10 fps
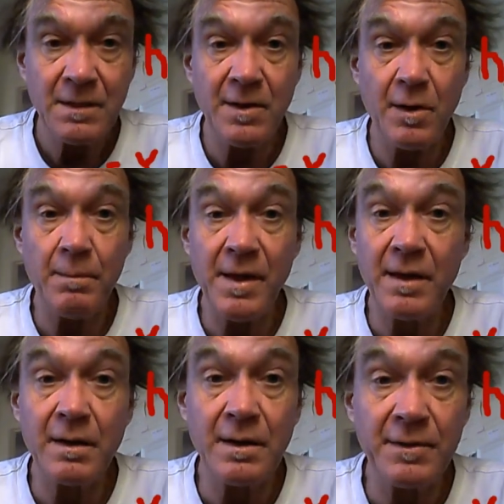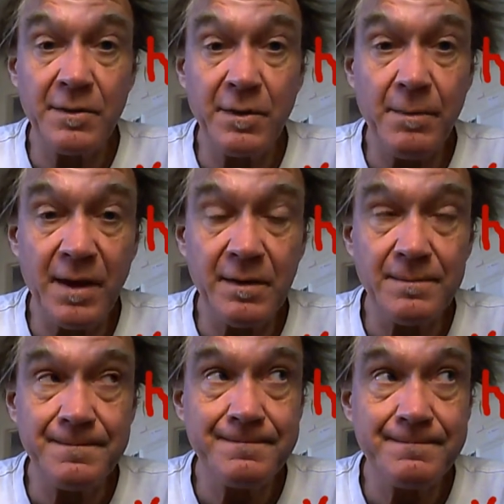Did it make our country better?
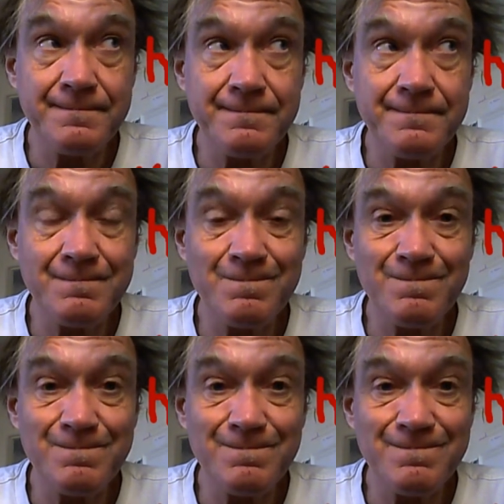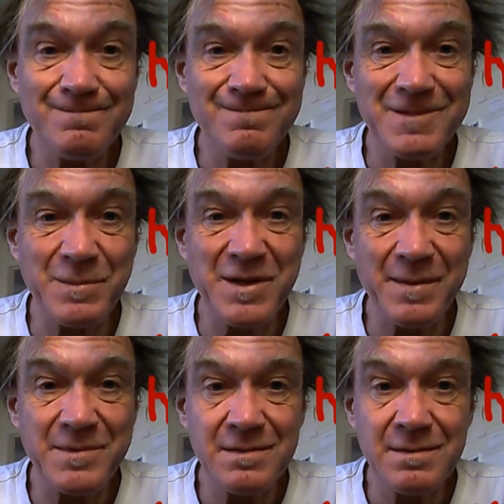
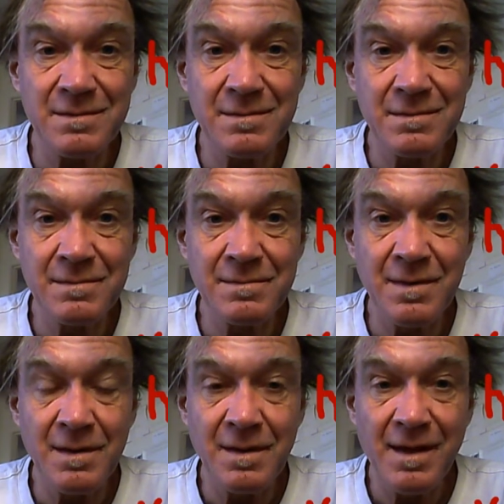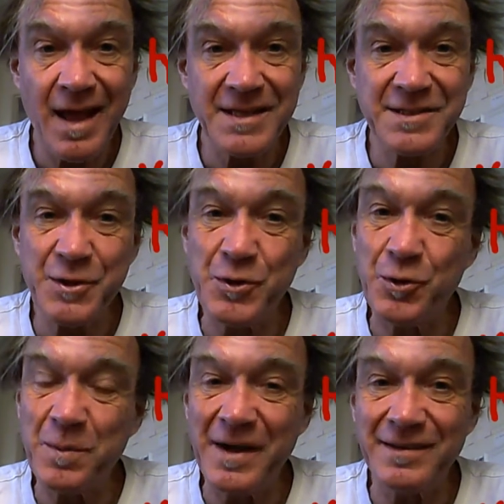Sometimes. Ask the
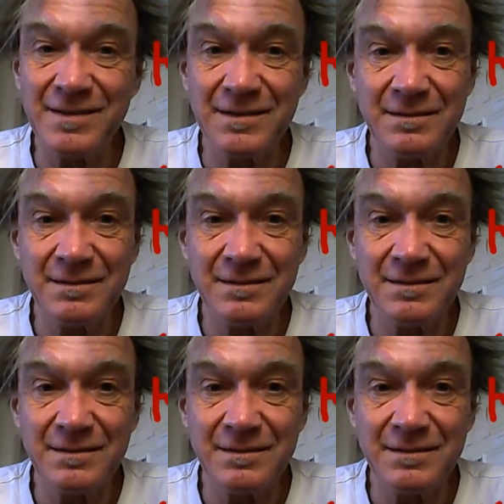coal miners.